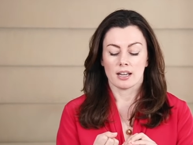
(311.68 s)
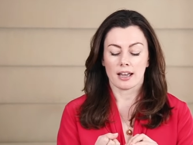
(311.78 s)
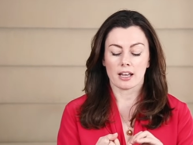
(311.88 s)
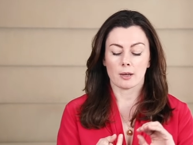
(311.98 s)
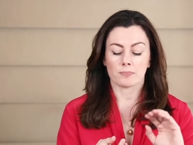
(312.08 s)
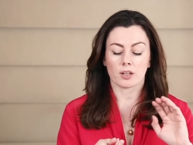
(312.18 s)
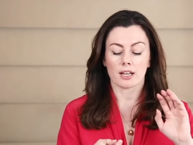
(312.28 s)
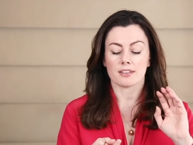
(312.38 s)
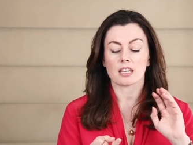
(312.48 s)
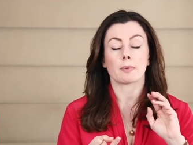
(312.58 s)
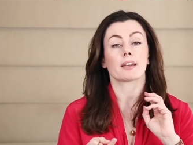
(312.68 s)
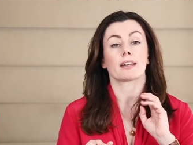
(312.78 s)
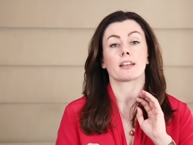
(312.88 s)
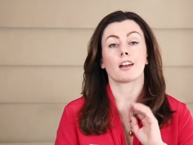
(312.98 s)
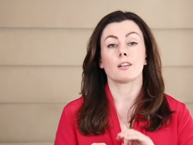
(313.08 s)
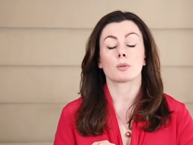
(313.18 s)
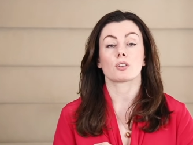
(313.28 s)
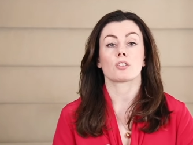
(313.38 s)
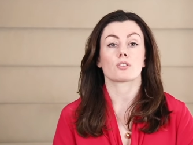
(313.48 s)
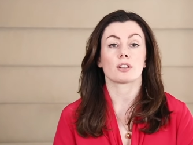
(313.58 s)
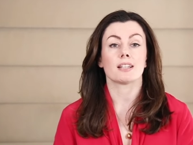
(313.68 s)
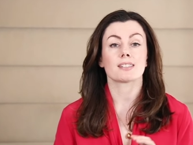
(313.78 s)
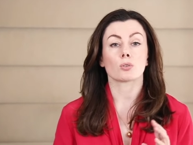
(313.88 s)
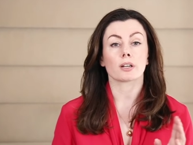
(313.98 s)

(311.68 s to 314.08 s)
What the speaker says: I think about getting omega-3s,